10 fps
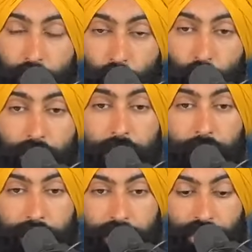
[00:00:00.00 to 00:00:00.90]
grow
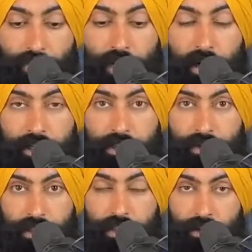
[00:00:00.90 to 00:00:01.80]
because you were on as
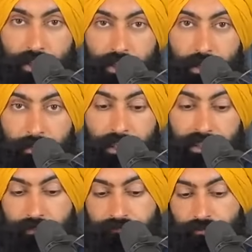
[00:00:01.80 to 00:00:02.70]
one of the early
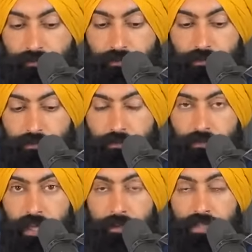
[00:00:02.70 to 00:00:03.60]
companies.
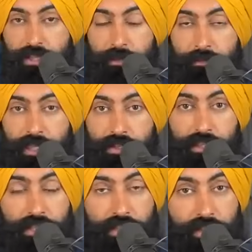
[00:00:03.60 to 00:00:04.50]
That means you could
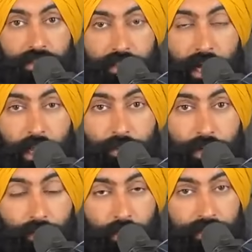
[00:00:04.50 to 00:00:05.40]
potentially see your salary
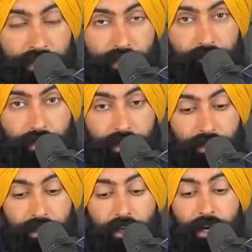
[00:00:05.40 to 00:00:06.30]
grow
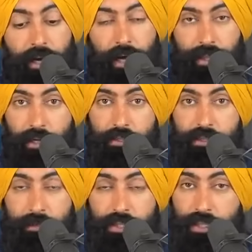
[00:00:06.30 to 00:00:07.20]
significantly. And that
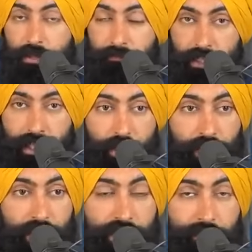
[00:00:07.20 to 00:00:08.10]
also means you could potentially
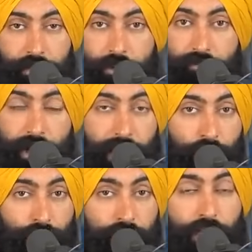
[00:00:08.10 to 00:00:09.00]
get some sort of
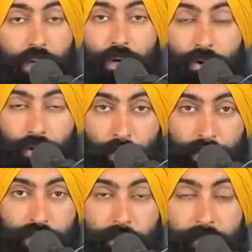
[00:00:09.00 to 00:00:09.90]
equity or
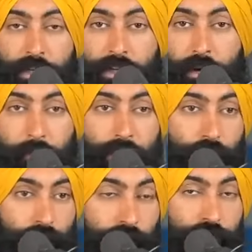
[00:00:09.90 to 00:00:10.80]
ownership in the company
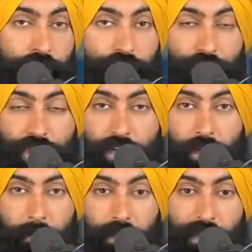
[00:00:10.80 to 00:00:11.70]
or revenue share in the
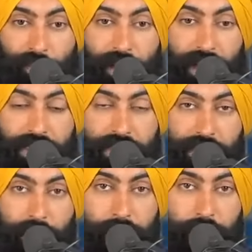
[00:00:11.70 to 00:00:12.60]
company. That way, as the
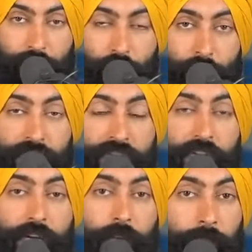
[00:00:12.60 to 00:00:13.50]
company grows,
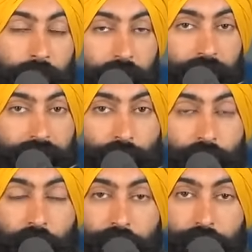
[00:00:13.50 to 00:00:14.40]
because you
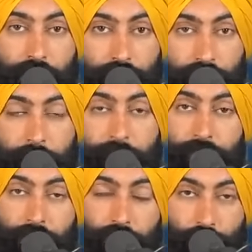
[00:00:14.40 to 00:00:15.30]
were on early,
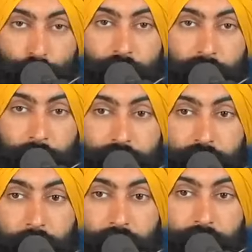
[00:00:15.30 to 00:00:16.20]
you were able
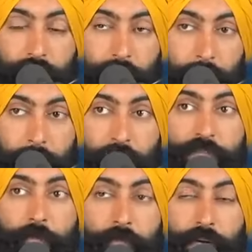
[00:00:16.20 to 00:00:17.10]
to make a
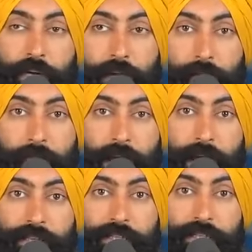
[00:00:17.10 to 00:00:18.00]
much bigger
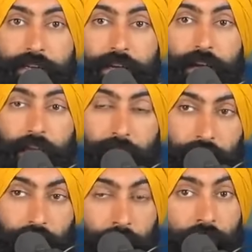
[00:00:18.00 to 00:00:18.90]
impact
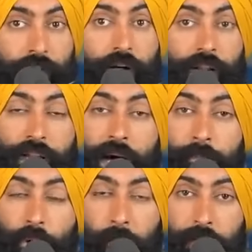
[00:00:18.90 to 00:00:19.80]
and earn a
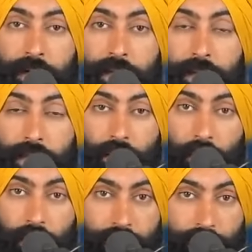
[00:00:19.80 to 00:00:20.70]
lot more money in the
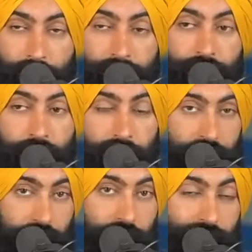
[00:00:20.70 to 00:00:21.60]
long term. But
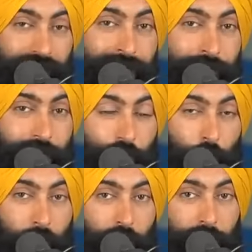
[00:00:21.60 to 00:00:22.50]
it's an investment in
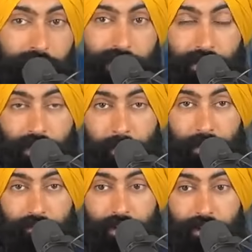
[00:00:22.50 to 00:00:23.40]
your part because if the
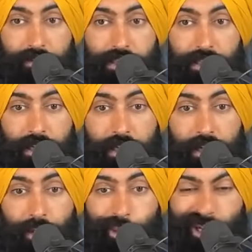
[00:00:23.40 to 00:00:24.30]
company fails,
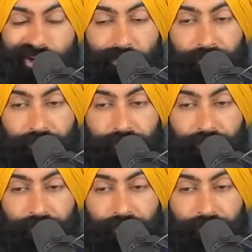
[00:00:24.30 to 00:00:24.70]
well,